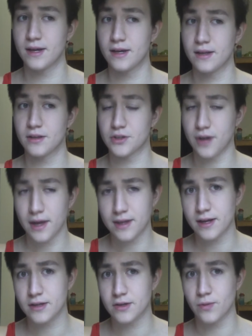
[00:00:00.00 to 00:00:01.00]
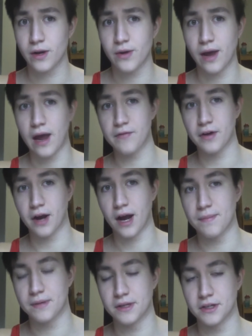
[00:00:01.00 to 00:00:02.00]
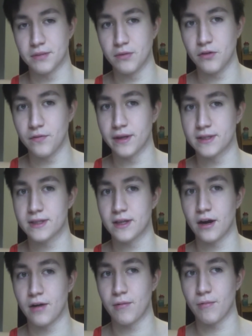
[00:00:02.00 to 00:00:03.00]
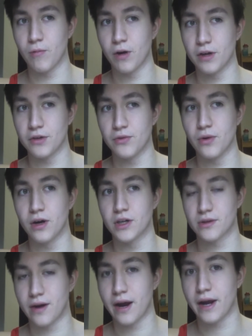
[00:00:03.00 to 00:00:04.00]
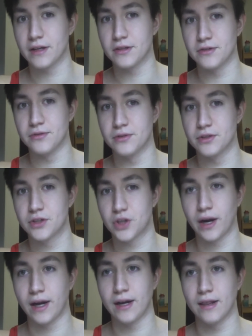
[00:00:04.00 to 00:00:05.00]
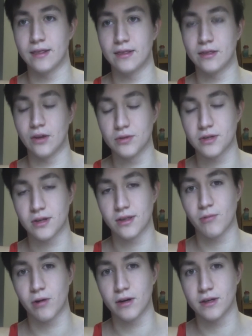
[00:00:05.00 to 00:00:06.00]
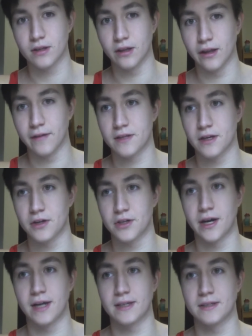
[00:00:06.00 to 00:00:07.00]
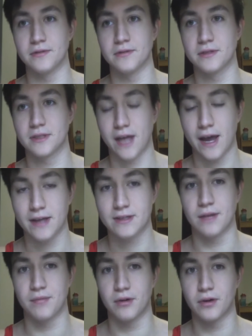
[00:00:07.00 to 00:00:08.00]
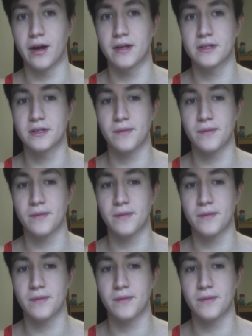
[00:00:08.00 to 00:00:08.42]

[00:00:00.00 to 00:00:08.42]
the strength days are where you have your competition movements. They're what you are trying to train. Those are the lifts that you're trying to test and progress